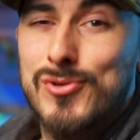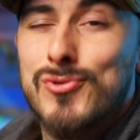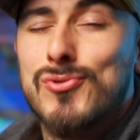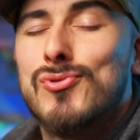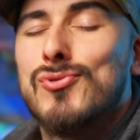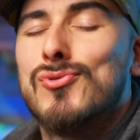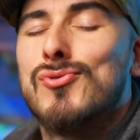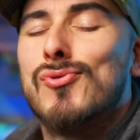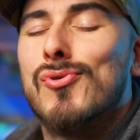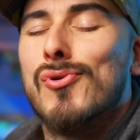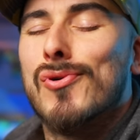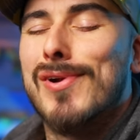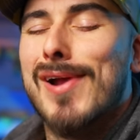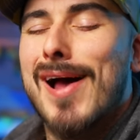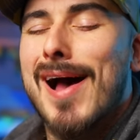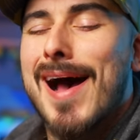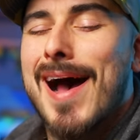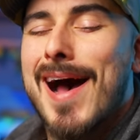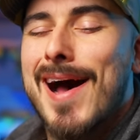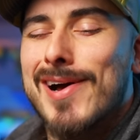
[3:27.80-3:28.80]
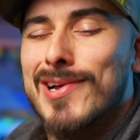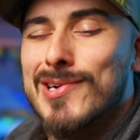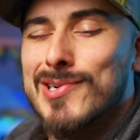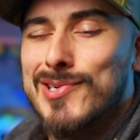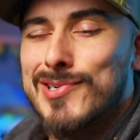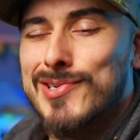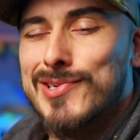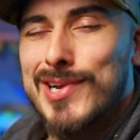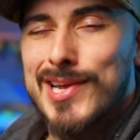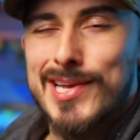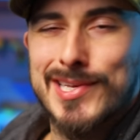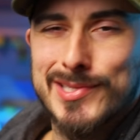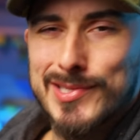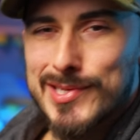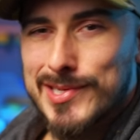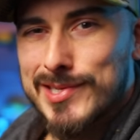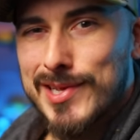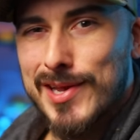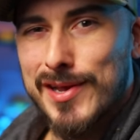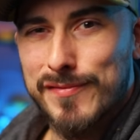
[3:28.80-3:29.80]
storage, as
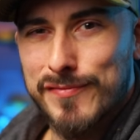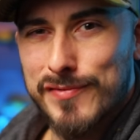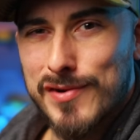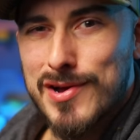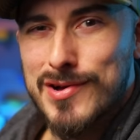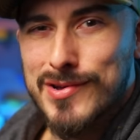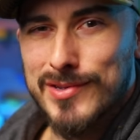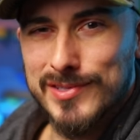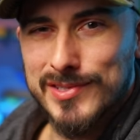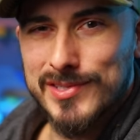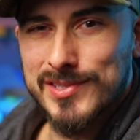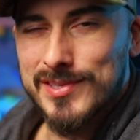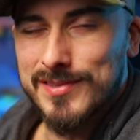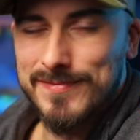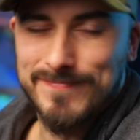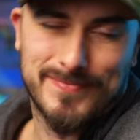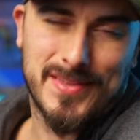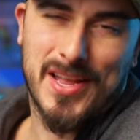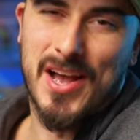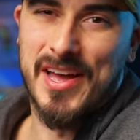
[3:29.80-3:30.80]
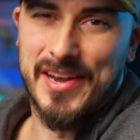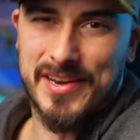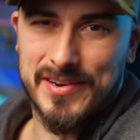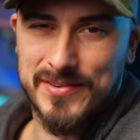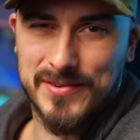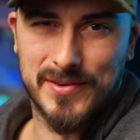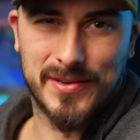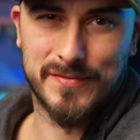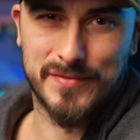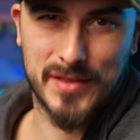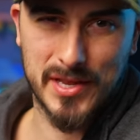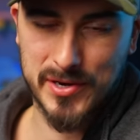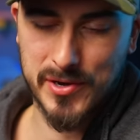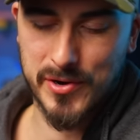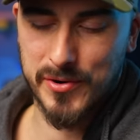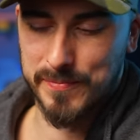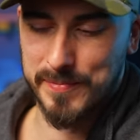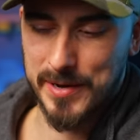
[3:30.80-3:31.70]
they say in France. Now, I don't know if they do,